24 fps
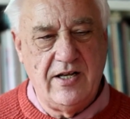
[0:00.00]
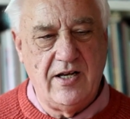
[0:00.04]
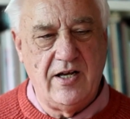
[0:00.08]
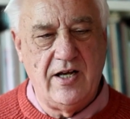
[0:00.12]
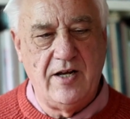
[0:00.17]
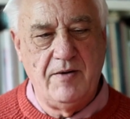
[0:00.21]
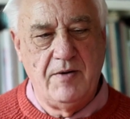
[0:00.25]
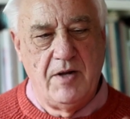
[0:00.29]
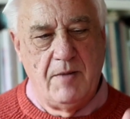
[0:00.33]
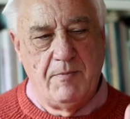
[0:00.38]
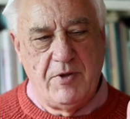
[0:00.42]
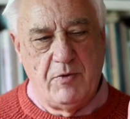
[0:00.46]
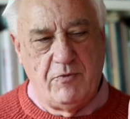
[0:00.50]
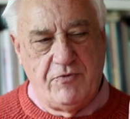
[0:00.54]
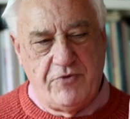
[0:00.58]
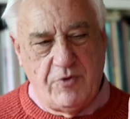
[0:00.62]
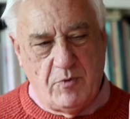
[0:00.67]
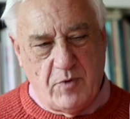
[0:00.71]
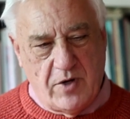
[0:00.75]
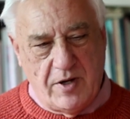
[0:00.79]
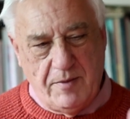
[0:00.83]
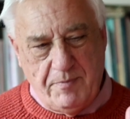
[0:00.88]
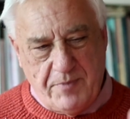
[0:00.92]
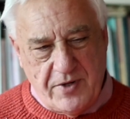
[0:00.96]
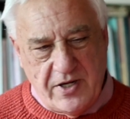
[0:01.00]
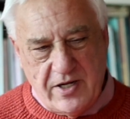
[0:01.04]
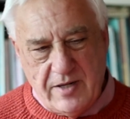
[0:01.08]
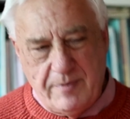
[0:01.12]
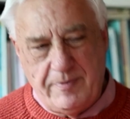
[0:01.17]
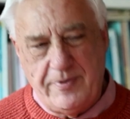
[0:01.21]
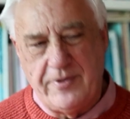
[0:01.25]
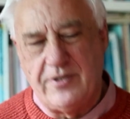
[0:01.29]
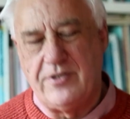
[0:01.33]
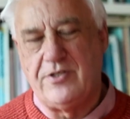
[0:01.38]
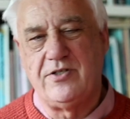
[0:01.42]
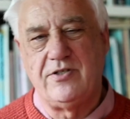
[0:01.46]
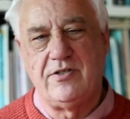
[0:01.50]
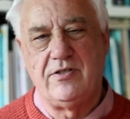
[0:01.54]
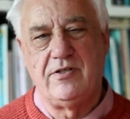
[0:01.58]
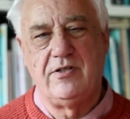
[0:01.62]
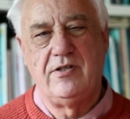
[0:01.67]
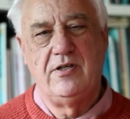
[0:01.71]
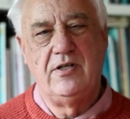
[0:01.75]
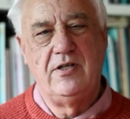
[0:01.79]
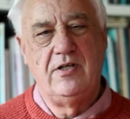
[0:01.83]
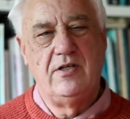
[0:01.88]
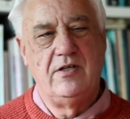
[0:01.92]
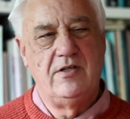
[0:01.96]
But for what purpose?
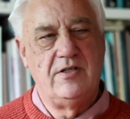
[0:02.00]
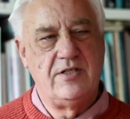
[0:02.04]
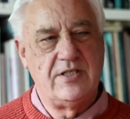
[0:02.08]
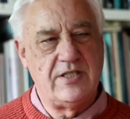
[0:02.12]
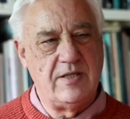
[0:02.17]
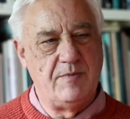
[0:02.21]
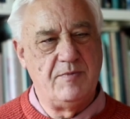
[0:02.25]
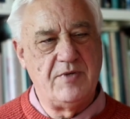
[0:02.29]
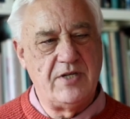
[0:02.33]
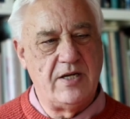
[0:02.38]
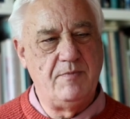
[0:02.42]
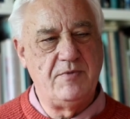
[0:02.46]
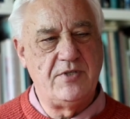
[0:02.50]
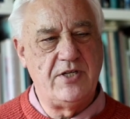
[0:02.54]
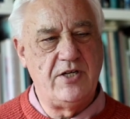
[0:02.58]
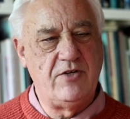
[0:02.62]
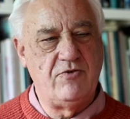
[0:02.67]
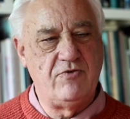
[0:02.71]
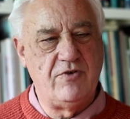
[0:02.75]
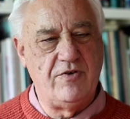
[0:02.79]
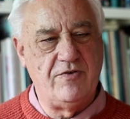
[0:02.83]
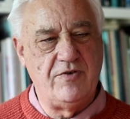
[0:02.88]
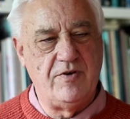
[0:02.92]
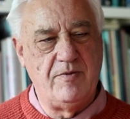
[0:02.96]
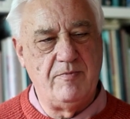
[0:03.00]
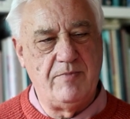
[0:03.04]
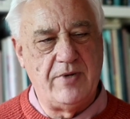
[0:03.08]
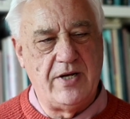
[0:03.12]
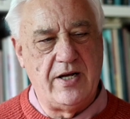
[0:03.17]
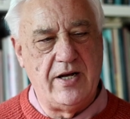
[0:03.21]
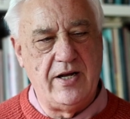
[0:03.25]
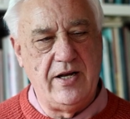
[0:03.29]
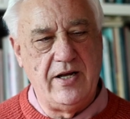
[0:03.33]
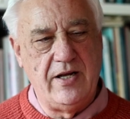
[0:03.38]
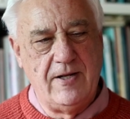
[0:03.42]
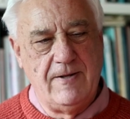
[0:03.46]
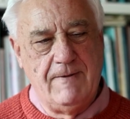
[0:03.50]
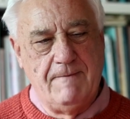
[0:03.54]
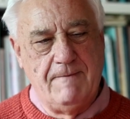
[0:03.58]
Sometimes they're driven by